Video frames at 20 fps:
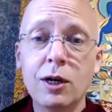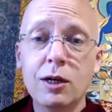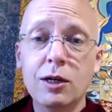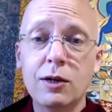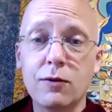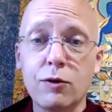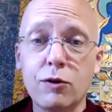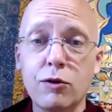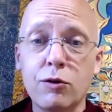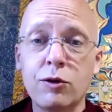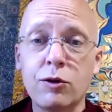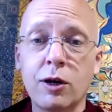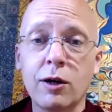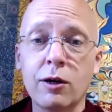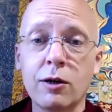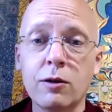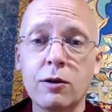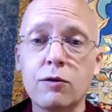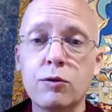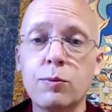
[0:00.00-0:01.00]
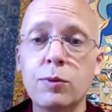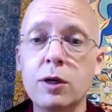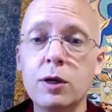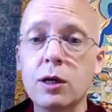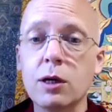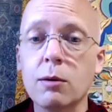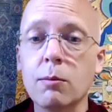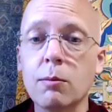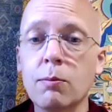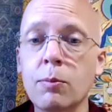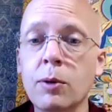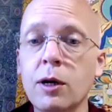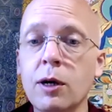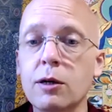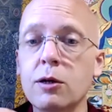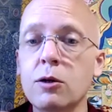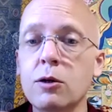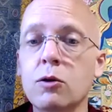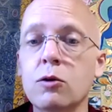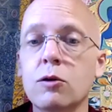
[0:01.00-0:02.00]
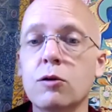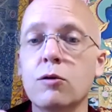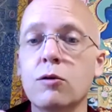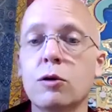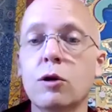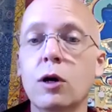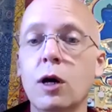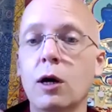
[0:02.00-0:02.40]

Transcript: different style of speaking, but you can say,